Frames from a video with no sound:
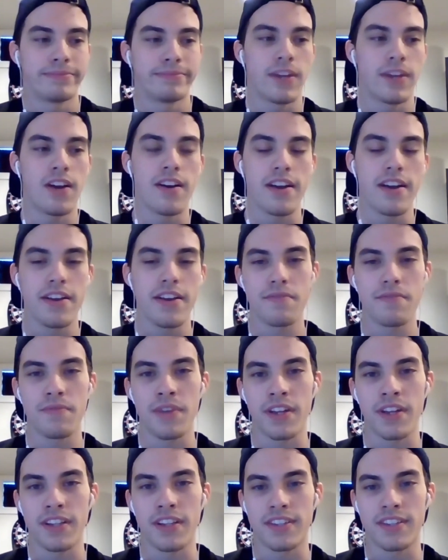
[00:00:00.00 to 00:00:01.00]
all right,
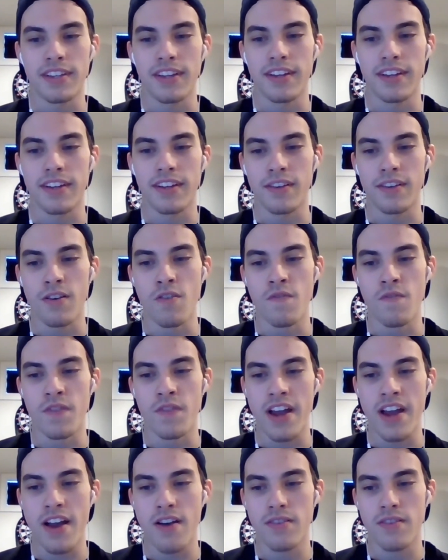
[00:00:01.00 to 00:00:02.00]
it's over
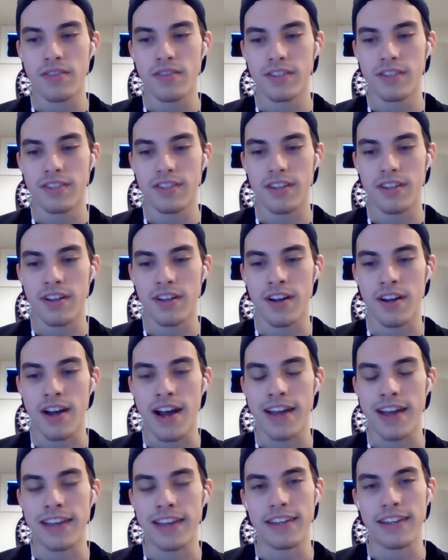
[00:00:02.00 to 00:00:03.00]
now.
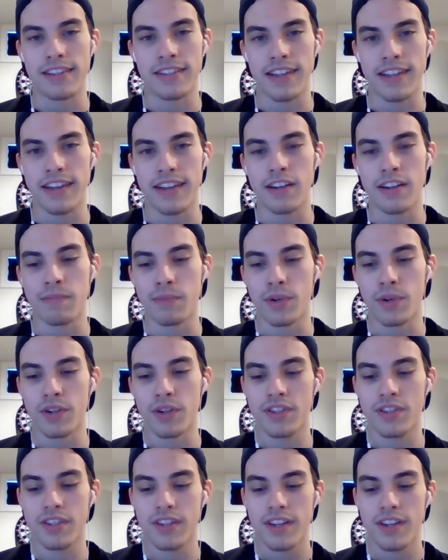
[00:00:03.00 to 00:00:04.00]
I hit said
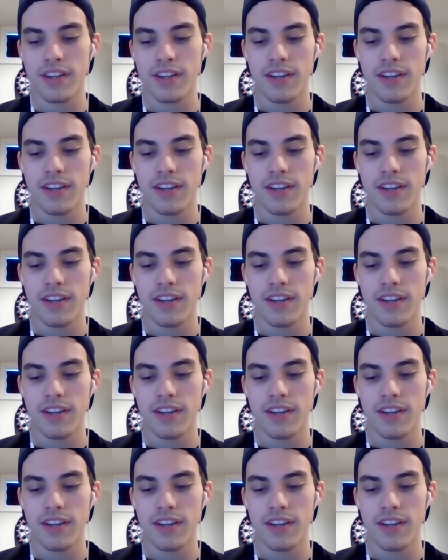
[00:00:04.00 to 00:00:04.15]
numbers.